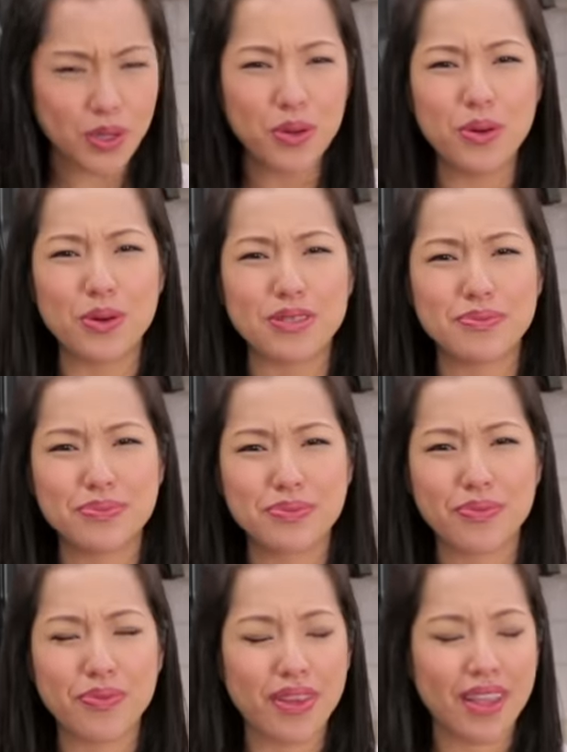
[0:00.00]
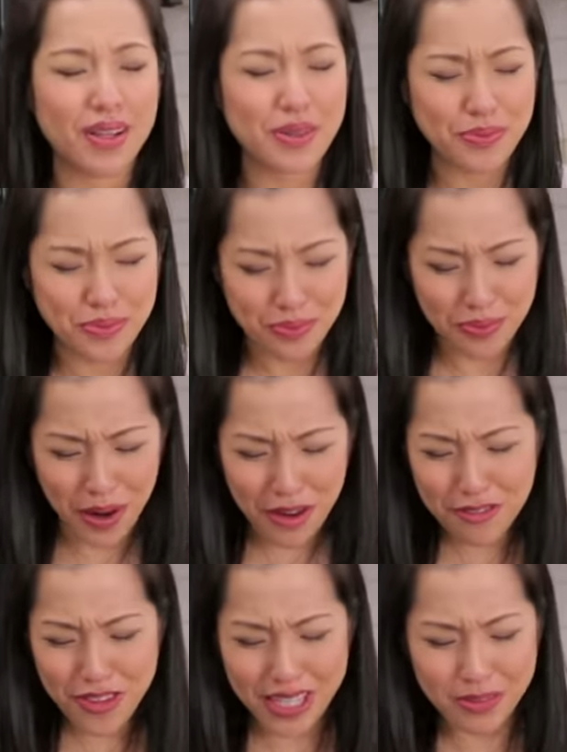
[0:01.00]
Oh,
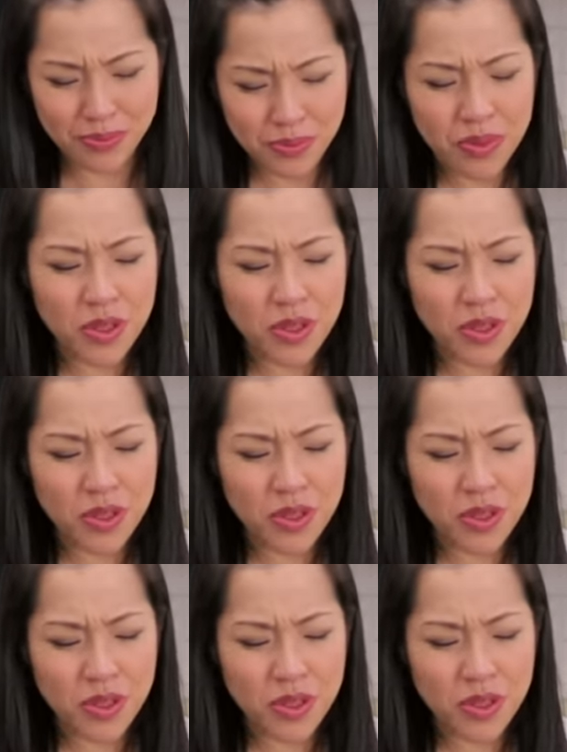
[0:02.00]
perfect.